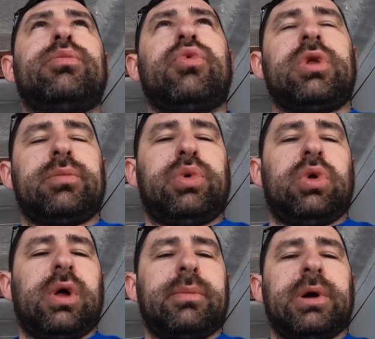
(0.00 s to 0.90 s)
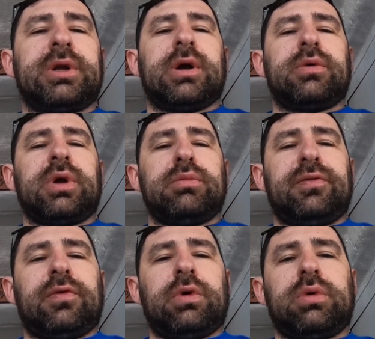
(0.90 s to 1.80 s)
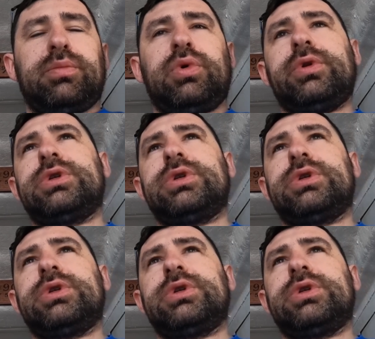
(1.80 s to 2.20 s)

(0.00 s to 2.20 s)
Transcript: and bring pull that back down again before I can put